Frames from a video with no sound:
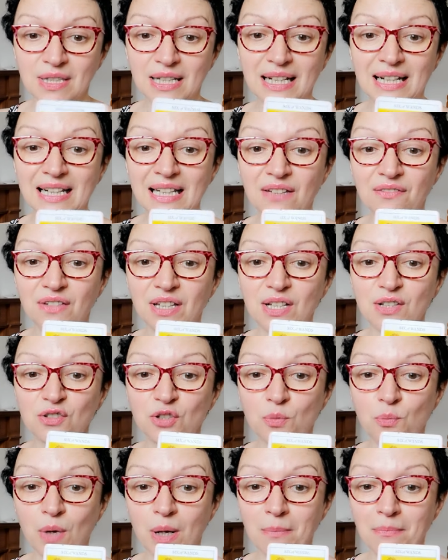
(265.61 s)
They're leaving
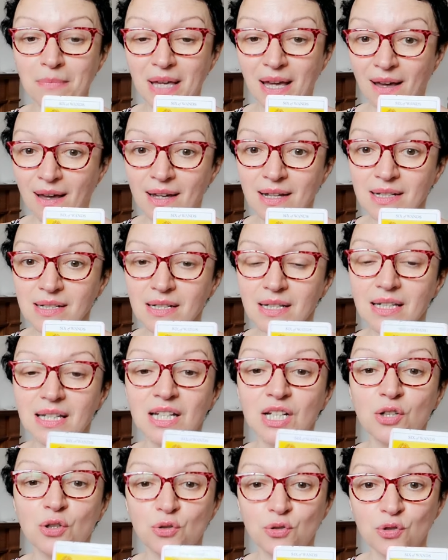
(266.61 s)
someone behind
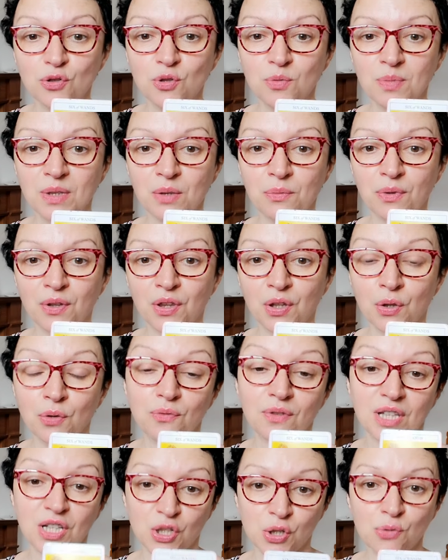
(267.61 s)
in order to be with you.
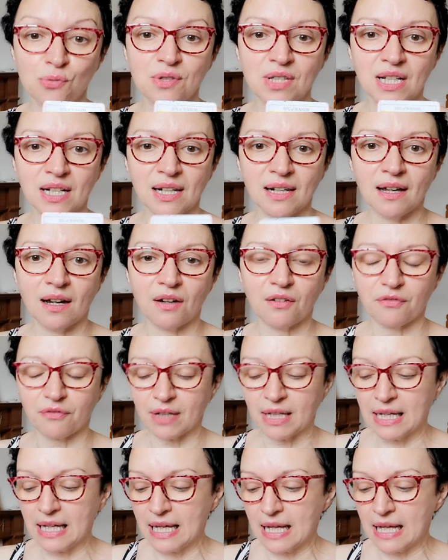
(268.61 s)
They're choosing love.